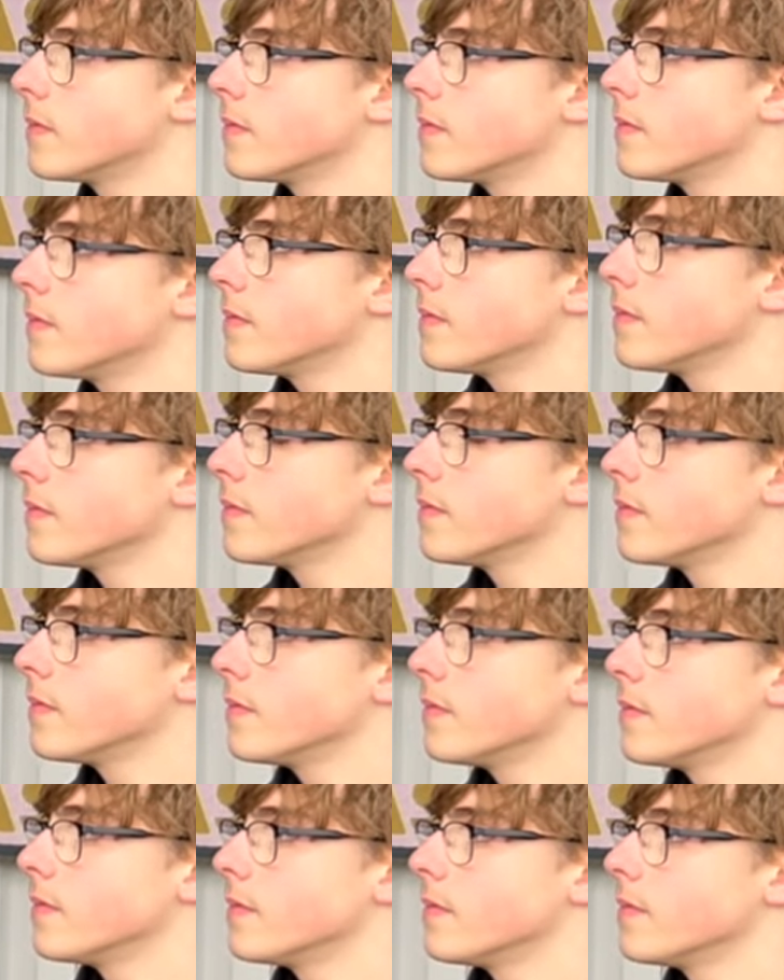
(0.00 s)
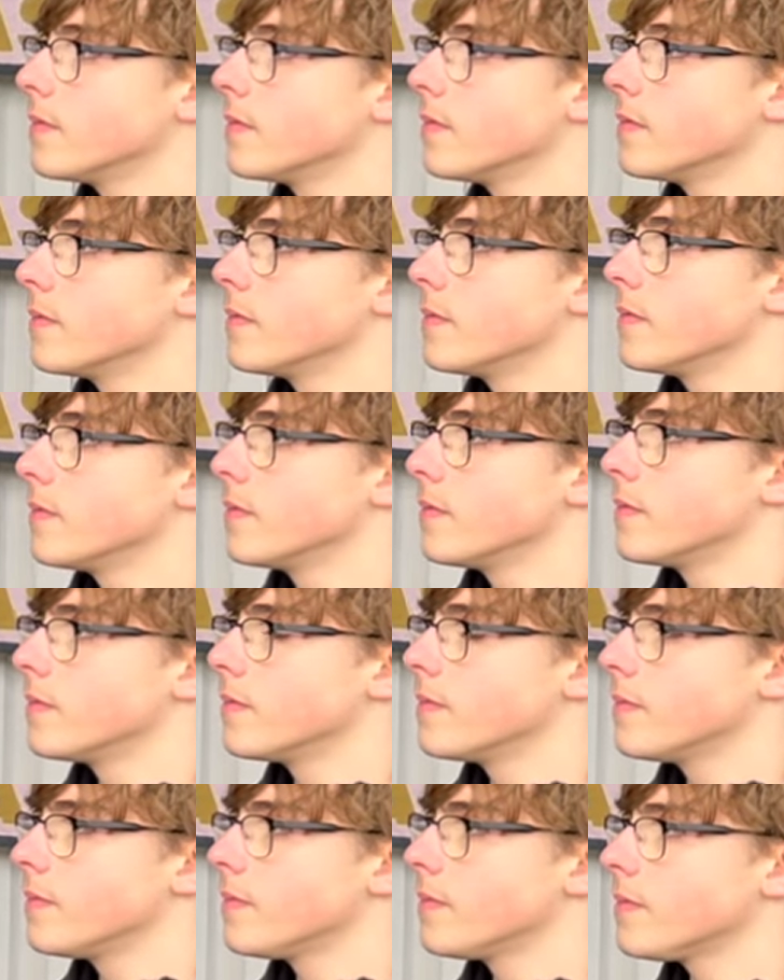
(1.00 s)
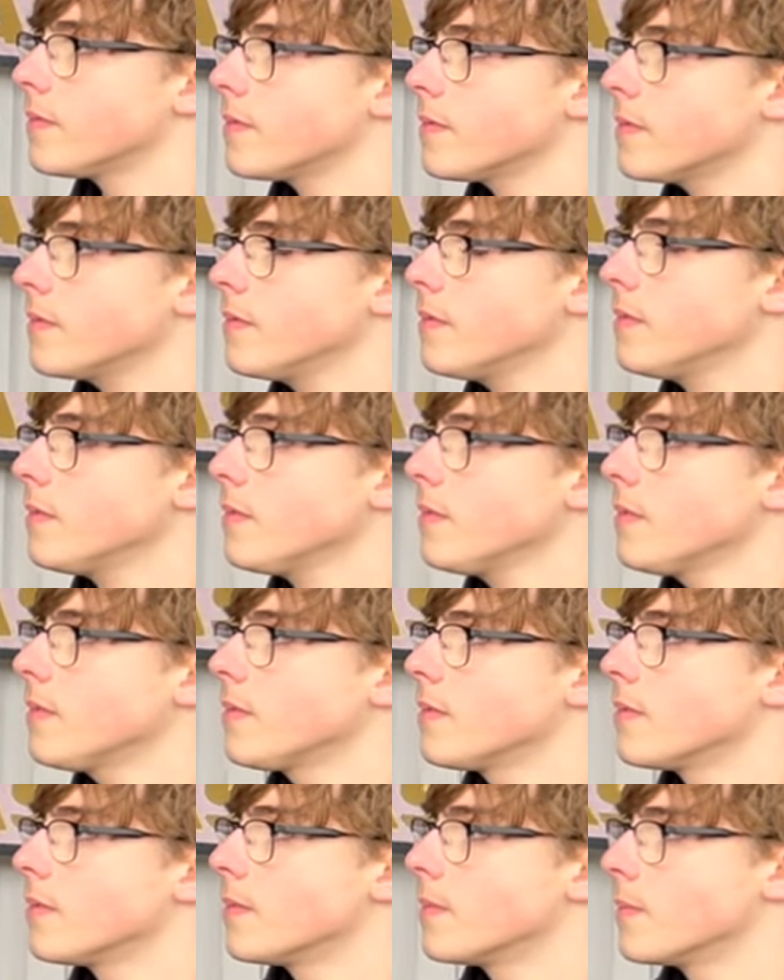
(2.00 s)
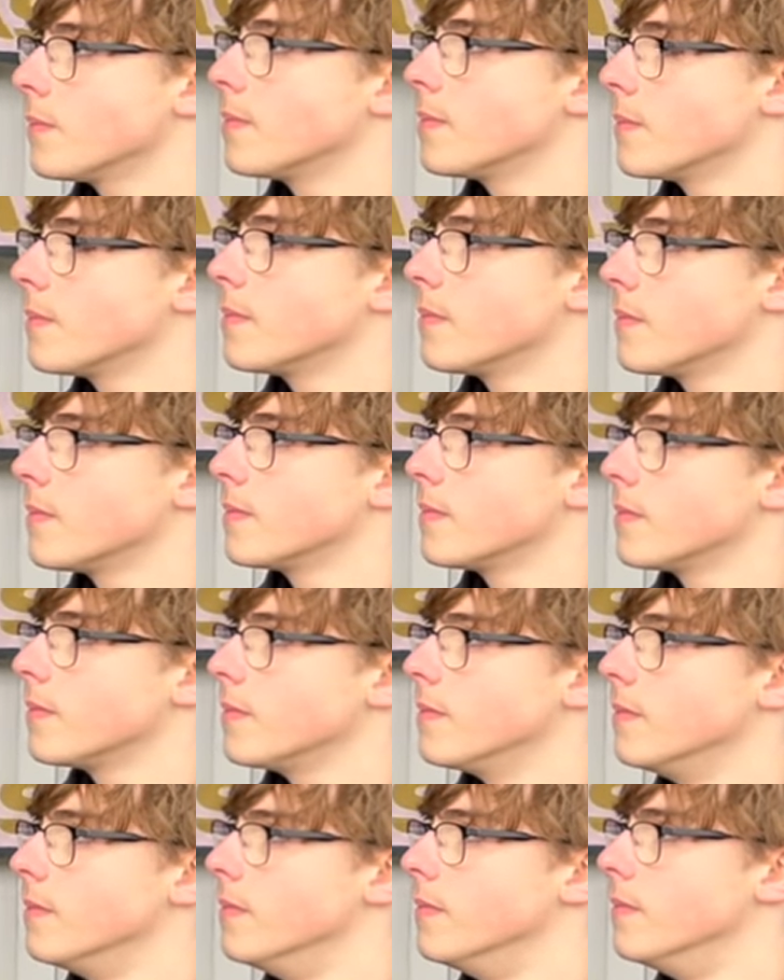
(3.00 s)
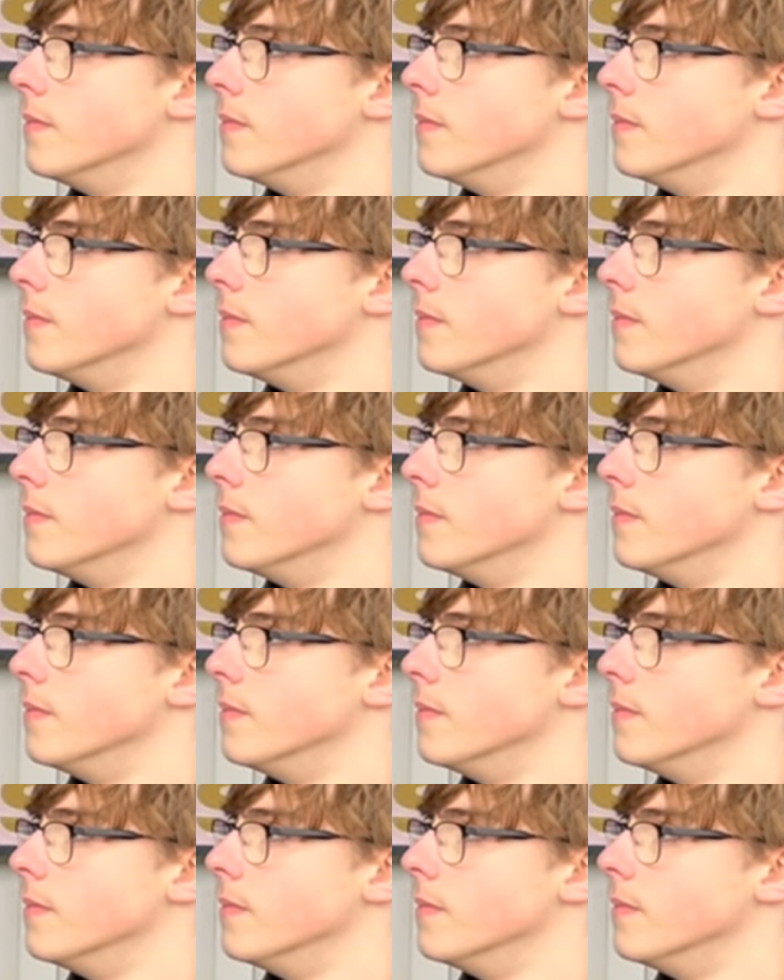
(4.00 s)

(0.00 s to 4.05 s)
The person shown says nothing.